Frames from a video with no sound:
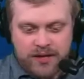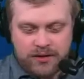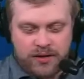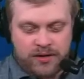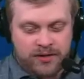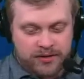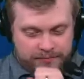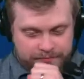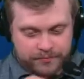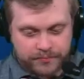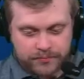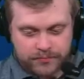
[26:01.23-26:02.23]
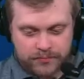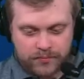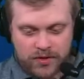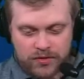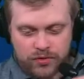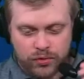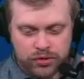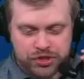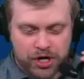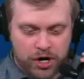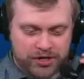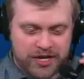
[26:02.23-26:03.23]
Cool
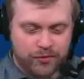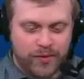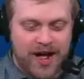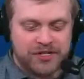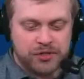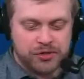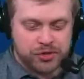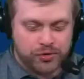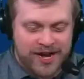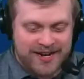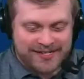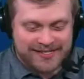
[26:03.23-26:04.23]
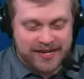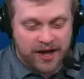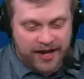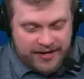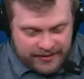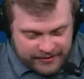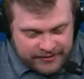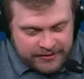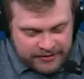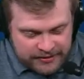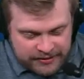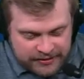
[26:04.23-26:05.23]
Sharky, Rodgers trade is done.
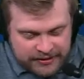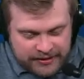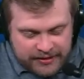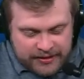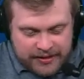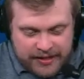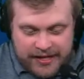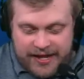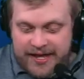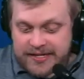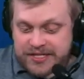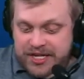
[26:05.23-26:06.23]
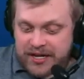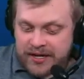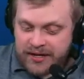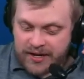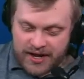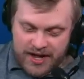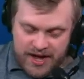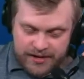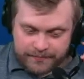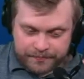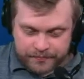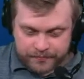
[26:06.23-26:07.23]
It is. Uh,
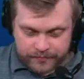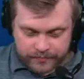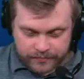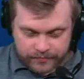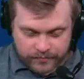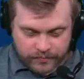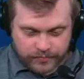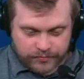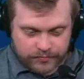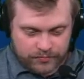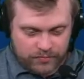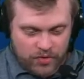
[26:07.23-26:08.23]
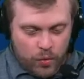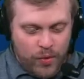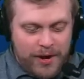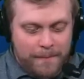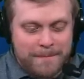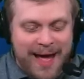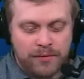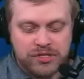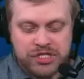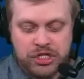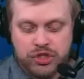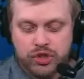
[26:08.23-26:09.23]
it
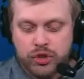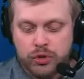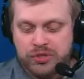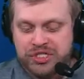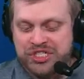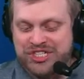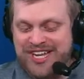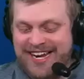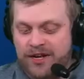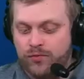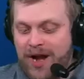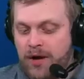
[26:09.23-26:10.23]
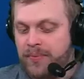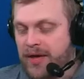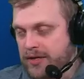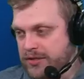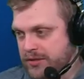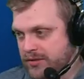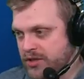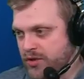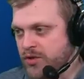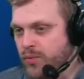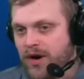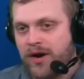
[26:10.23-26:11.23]
amounts to two second-round picks is,
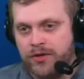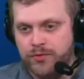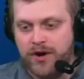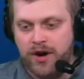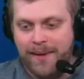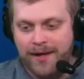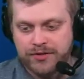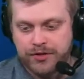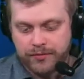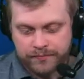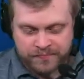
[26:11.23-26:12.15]
is, what it, is what it amounts to.